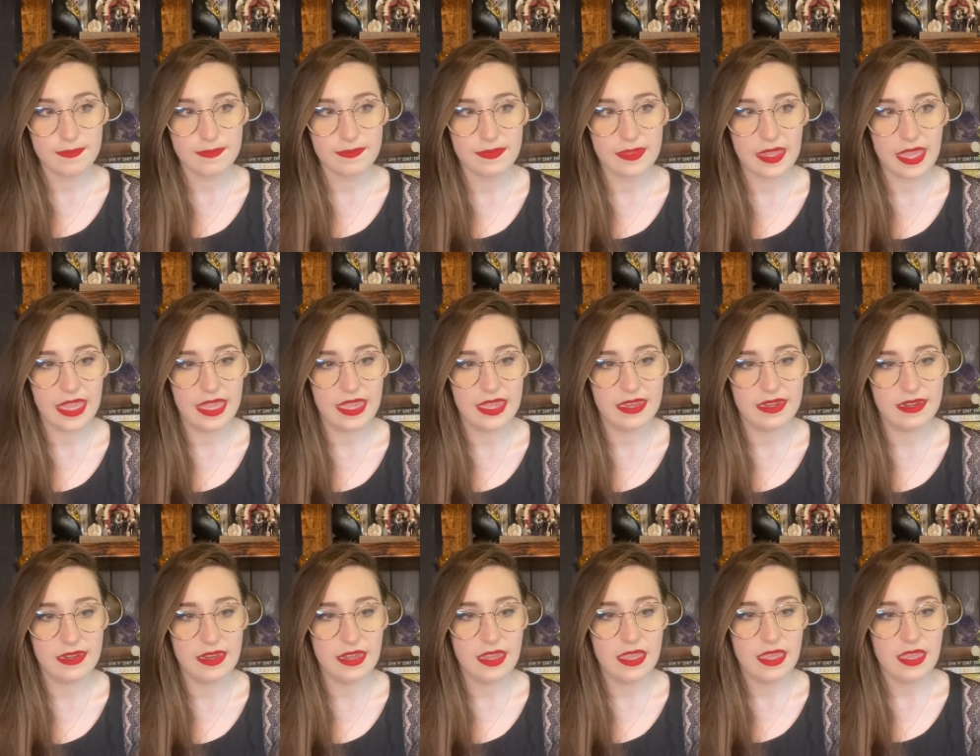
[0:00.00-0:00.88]
And
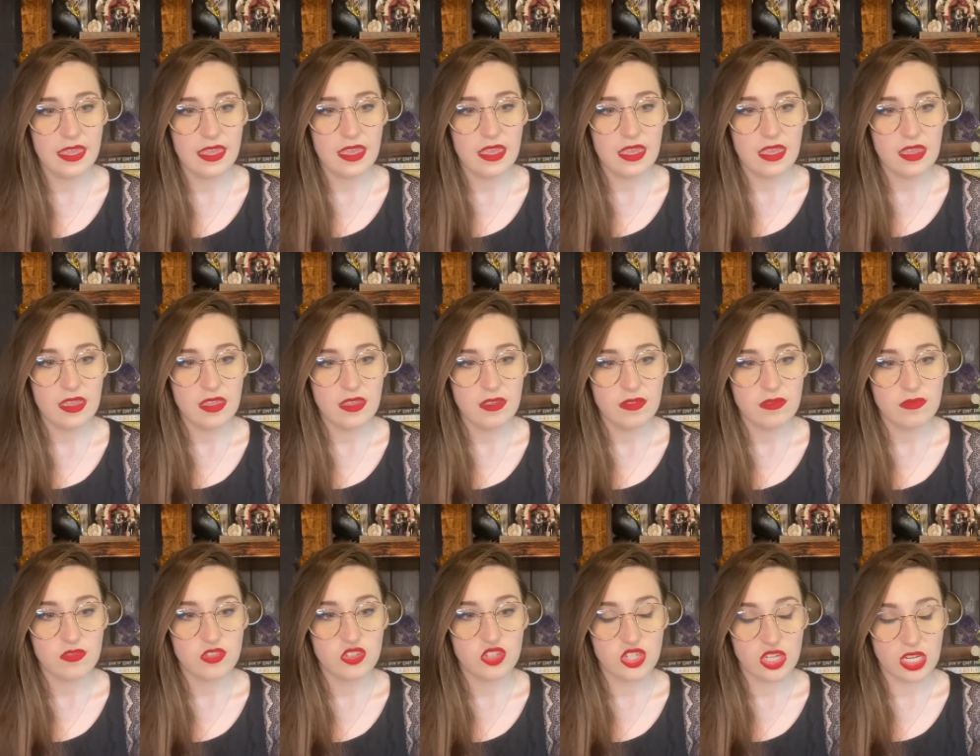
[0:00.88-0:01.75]

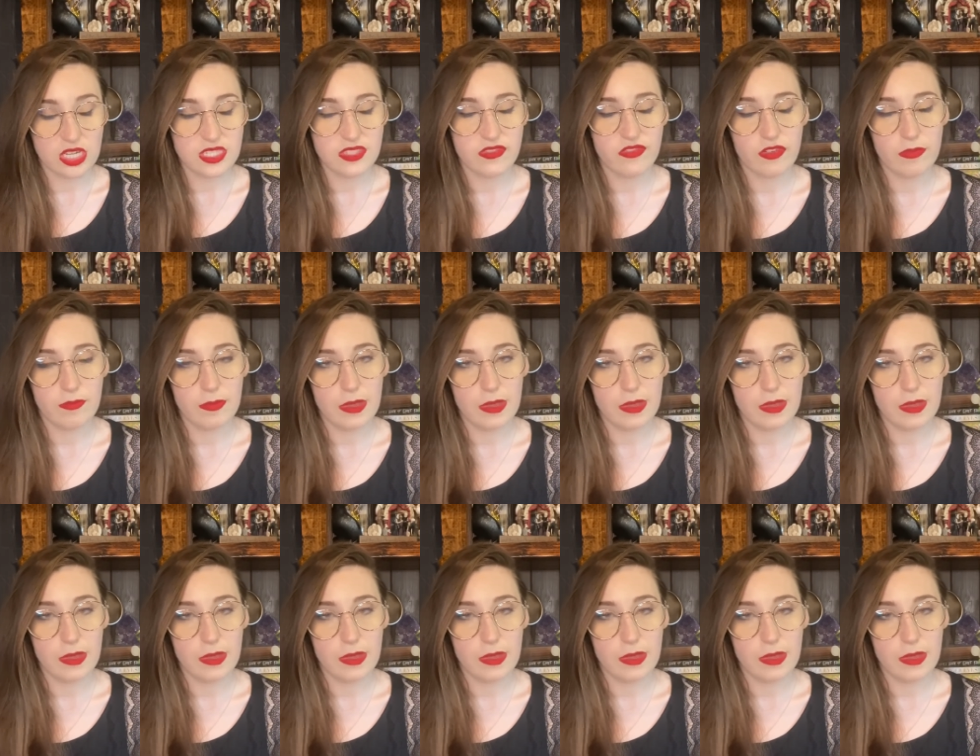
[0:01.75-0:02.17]
just from my